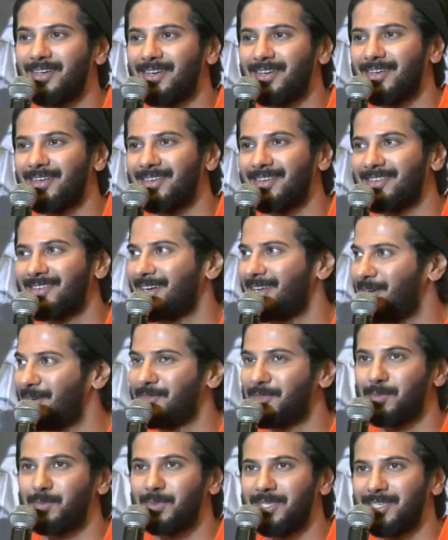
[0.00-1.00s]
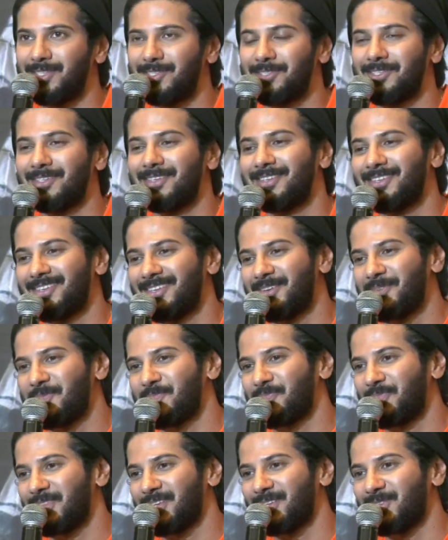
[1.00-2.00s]
I love the beach.
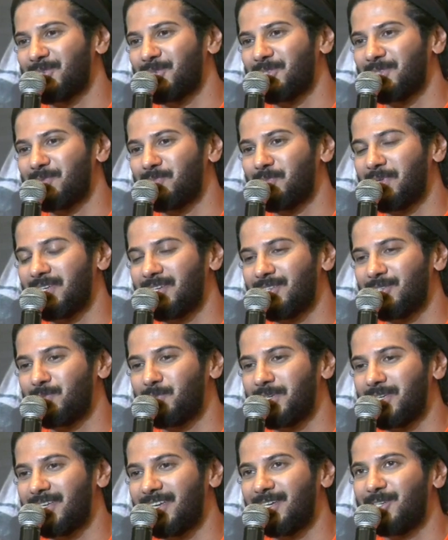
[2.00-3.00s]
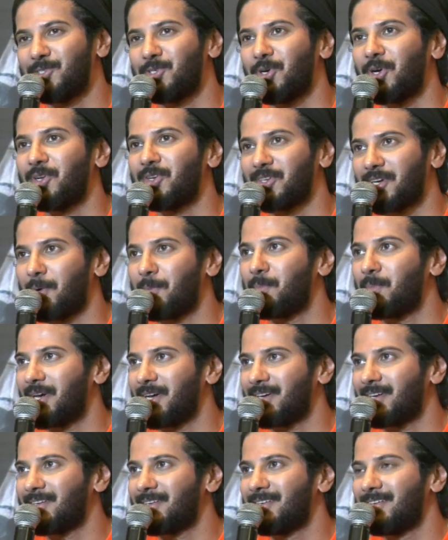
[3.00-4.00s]
So it gives me great joy to come
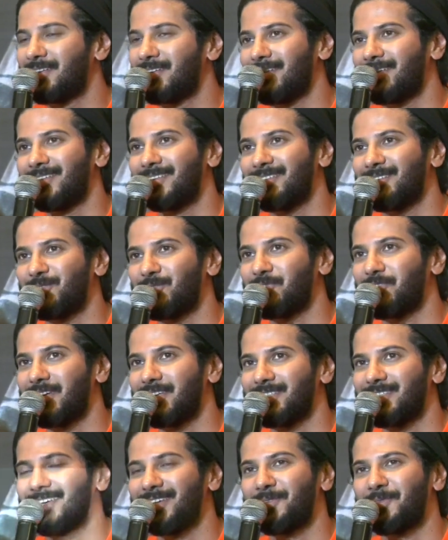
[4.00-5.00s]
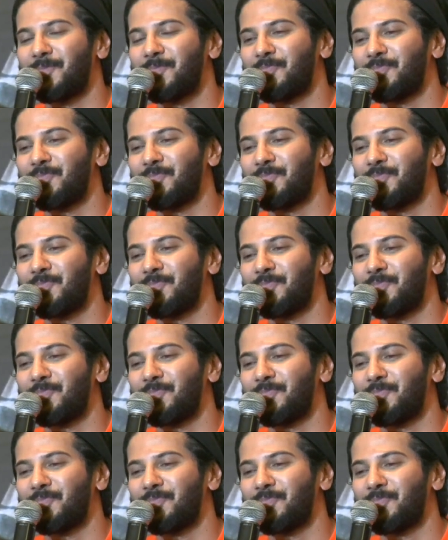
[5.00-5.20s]
back to Vizag.